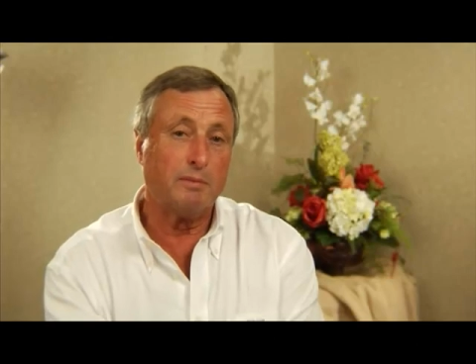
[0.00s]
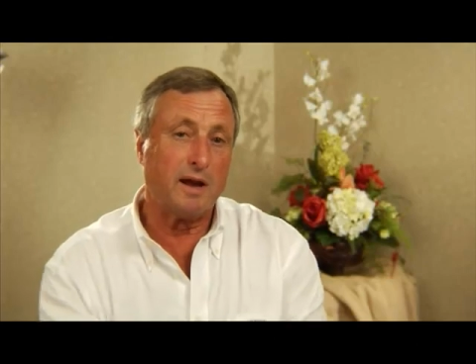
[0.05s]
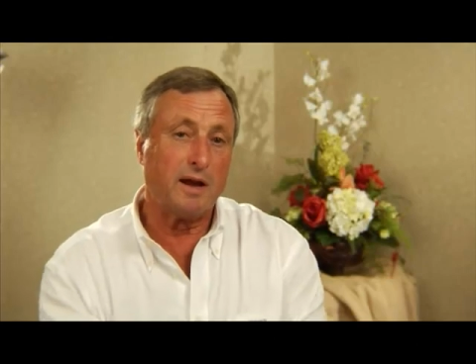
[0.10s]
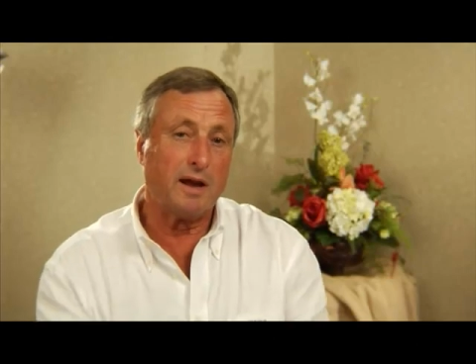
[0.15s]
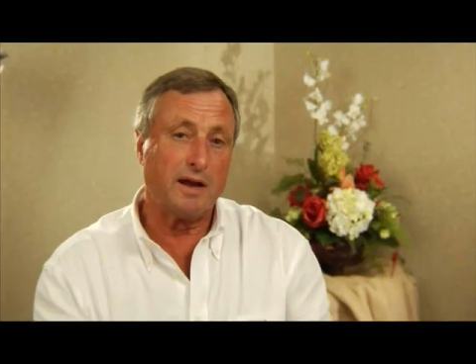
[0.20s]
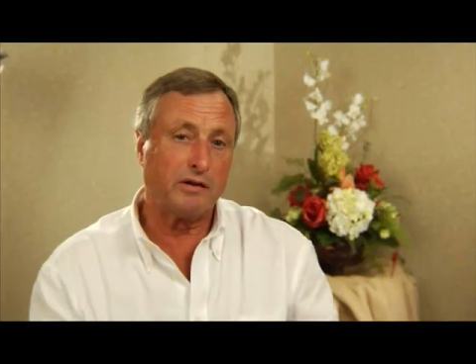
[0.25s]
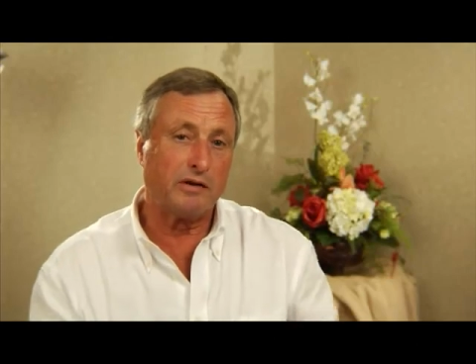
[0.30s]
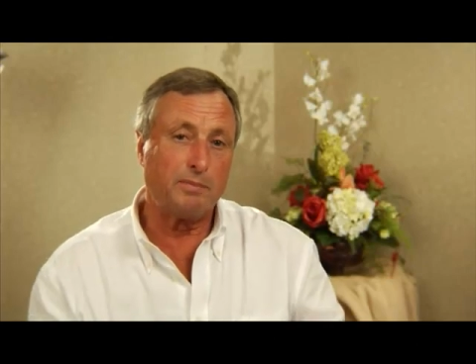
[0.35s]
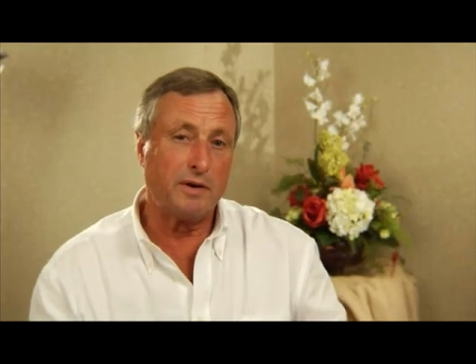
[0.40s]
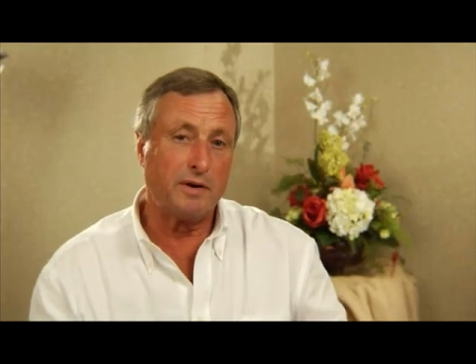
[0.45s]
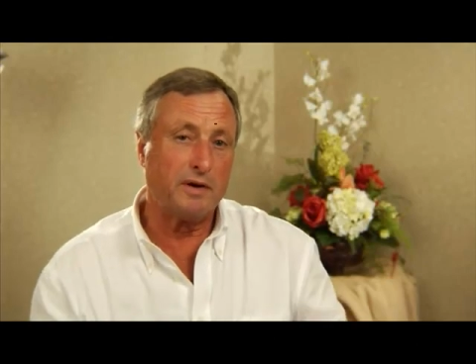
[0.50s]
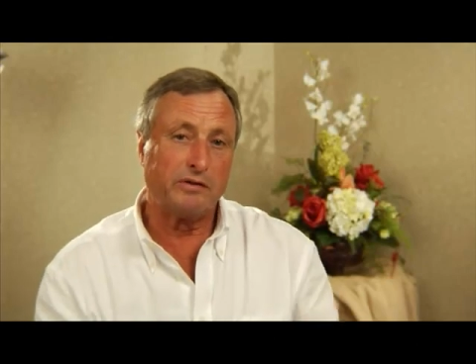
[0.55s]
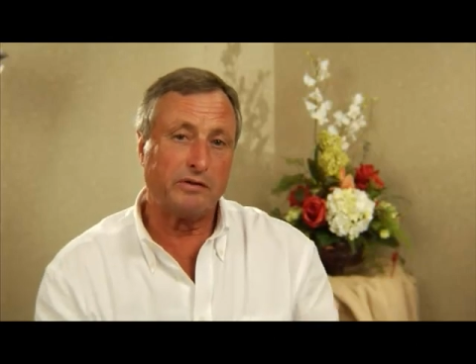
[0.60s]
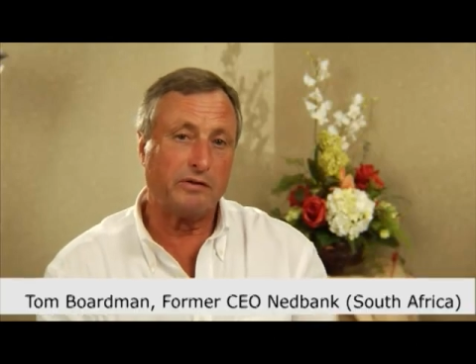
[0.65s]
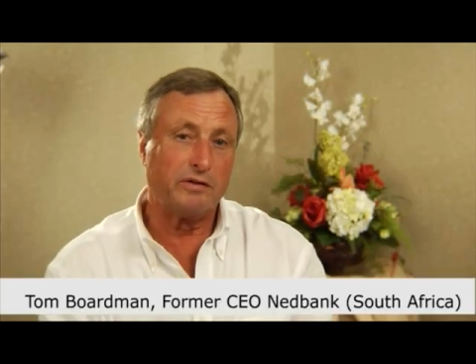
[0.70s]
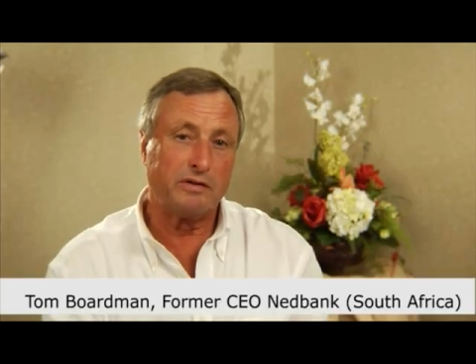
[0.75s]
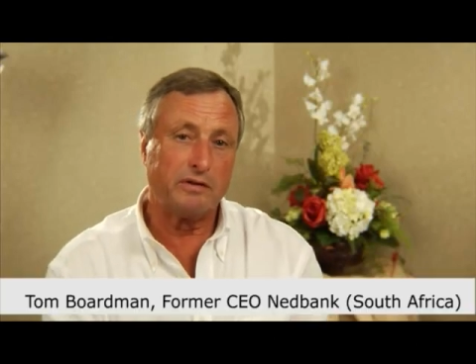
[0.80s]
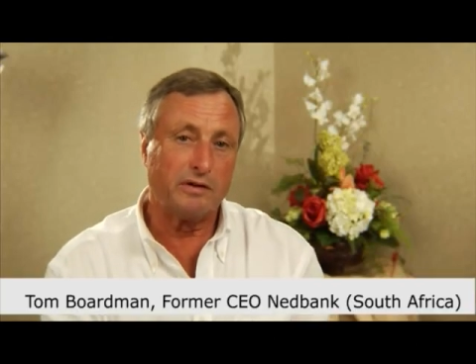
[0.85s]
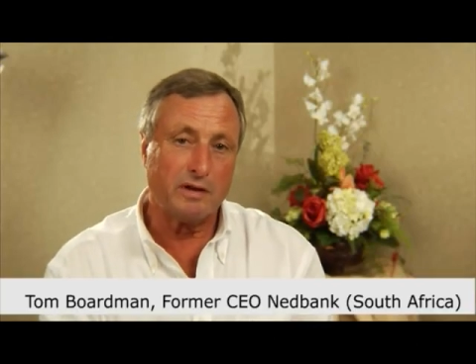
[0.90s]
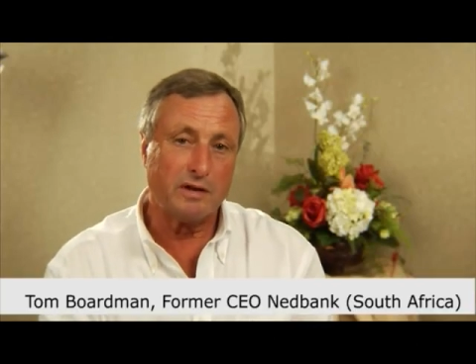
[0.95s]
and I
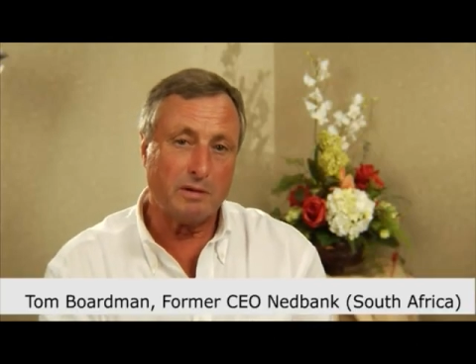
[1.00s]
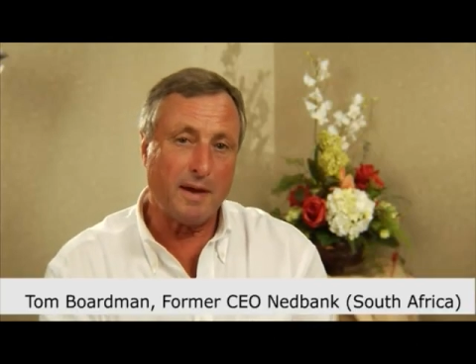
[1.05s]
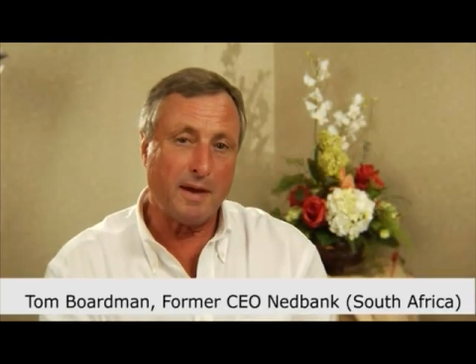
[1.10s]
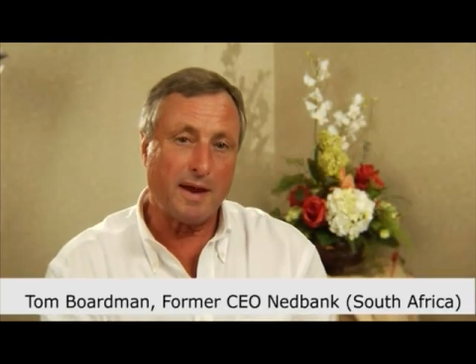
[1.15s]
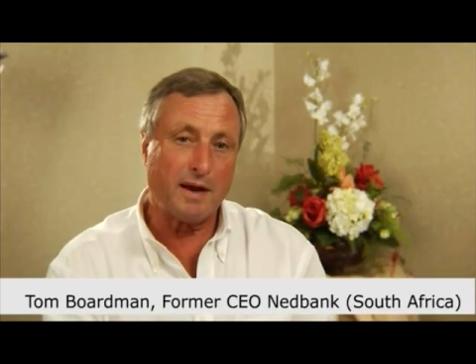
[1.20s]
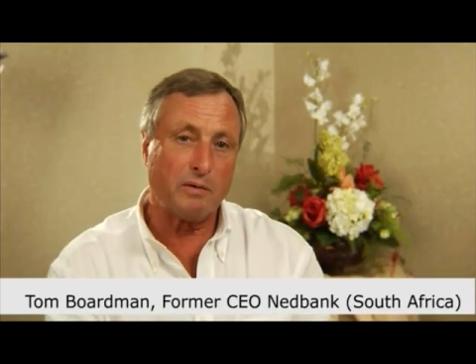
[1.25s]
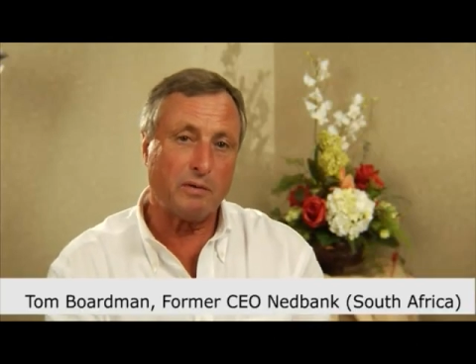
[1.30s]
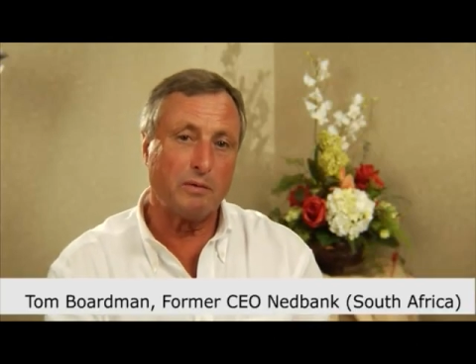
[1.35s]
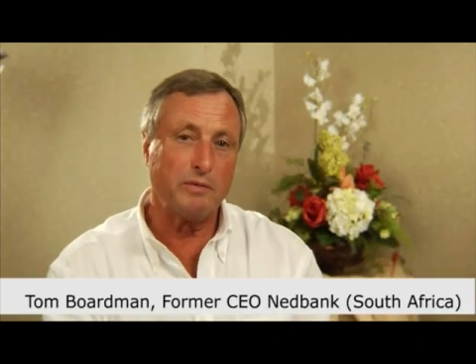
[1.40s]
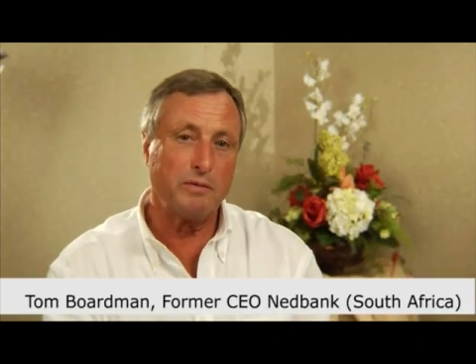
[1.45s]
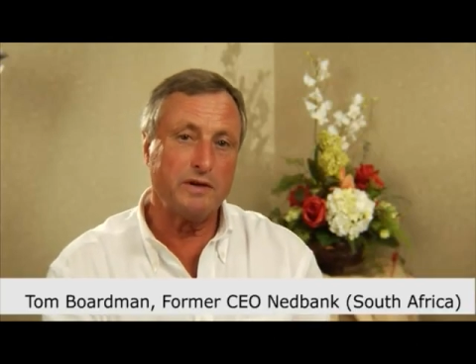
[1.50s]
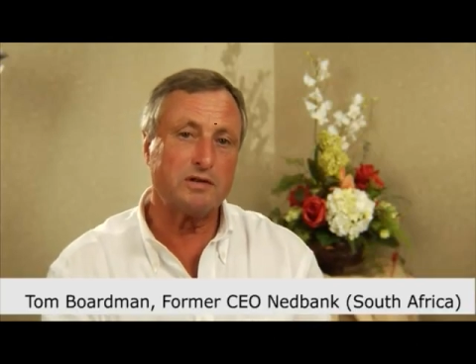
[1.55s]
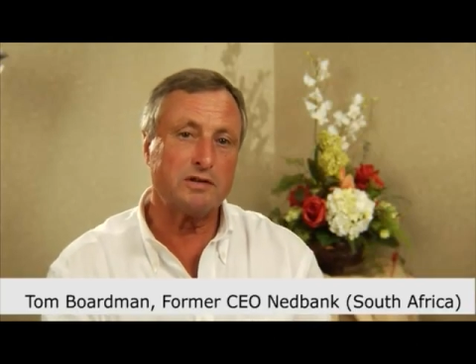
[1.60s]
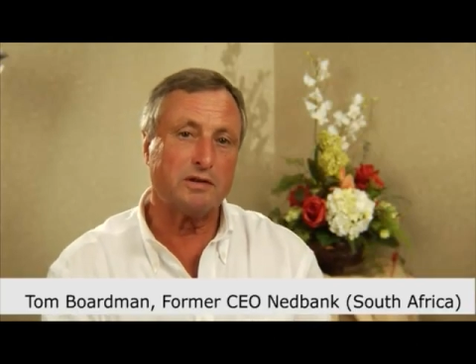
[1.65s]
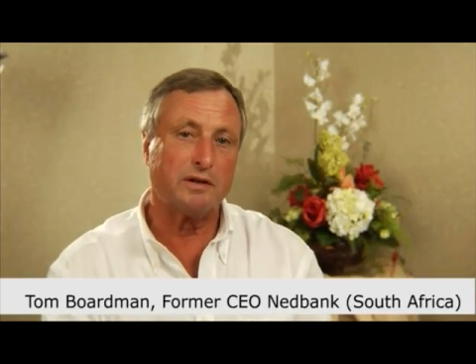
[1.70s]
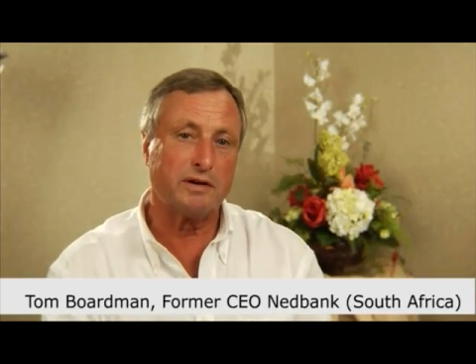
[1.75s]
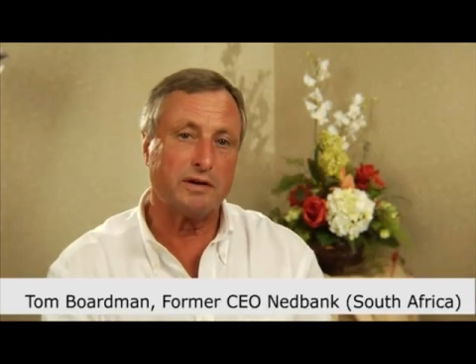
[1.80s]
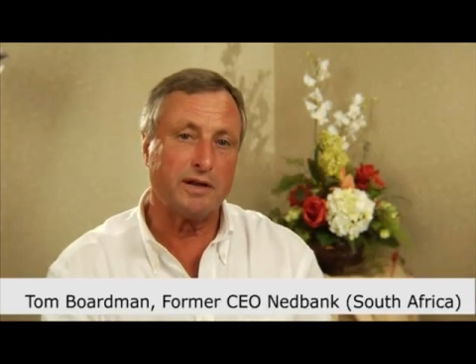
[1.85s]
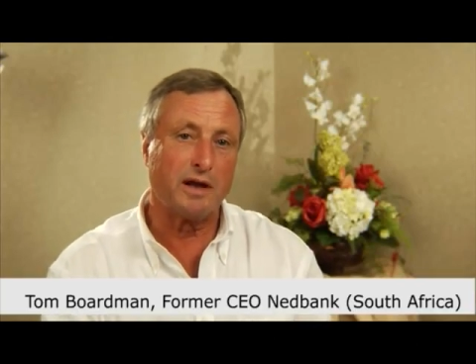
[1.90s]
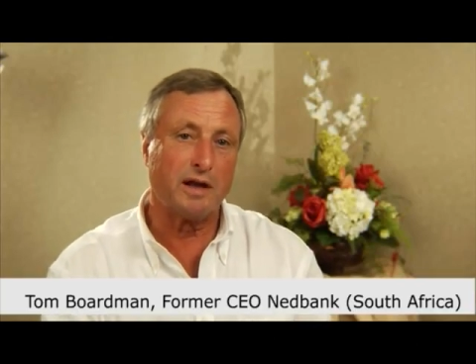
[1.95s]
experienced it in the bank when we
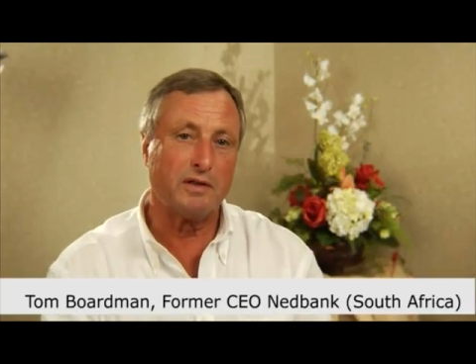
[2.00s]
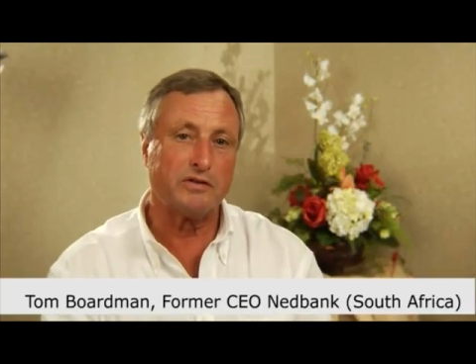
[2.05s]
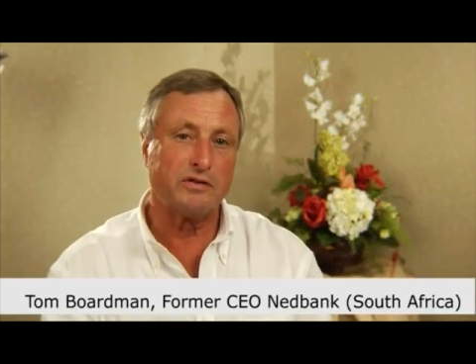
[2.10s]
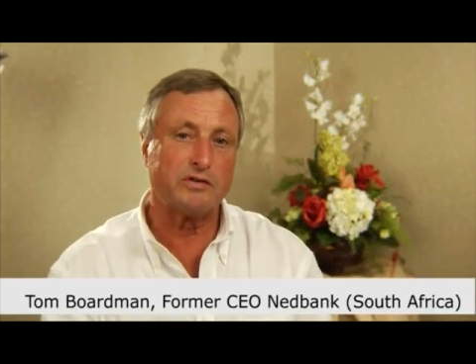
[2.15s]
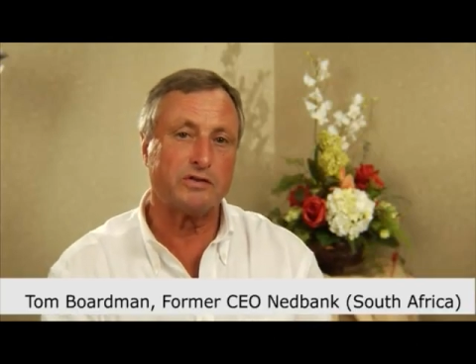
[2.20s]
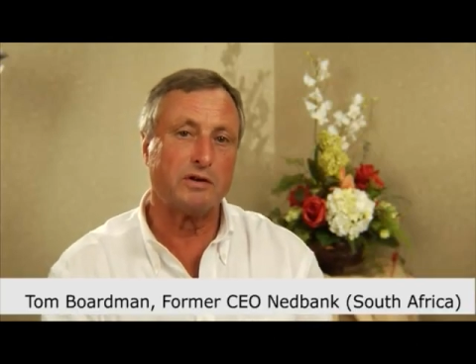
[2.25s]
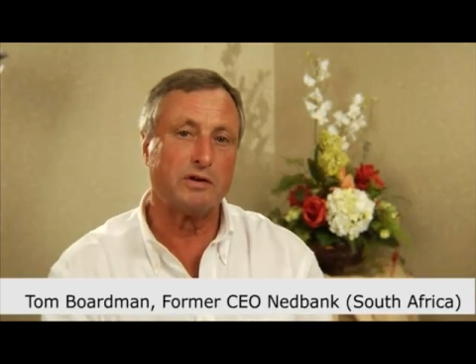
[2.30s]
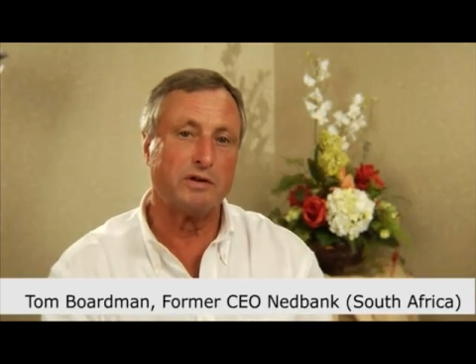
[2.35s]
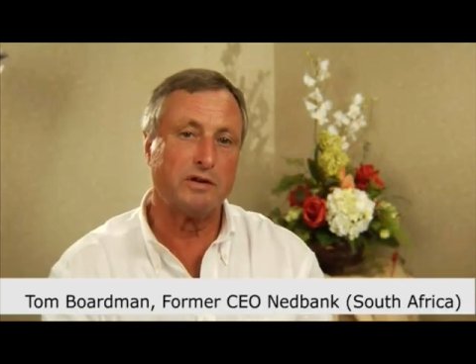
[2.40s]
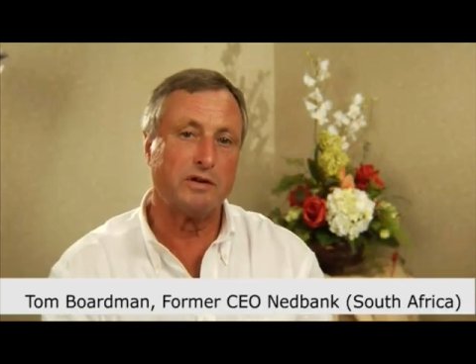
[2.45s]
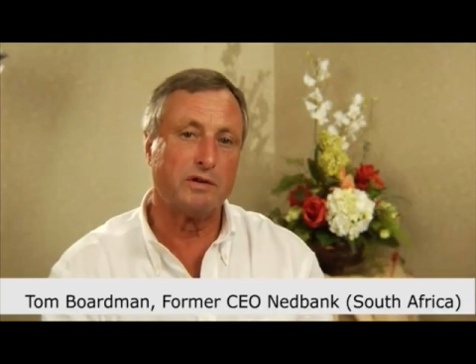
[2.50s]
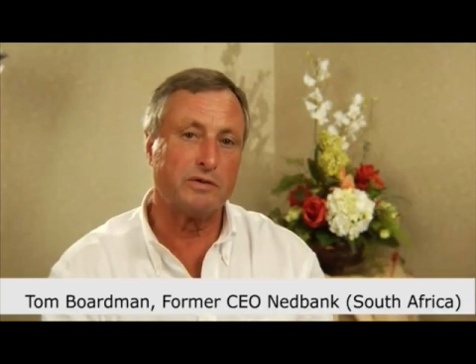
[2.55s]
started down this road,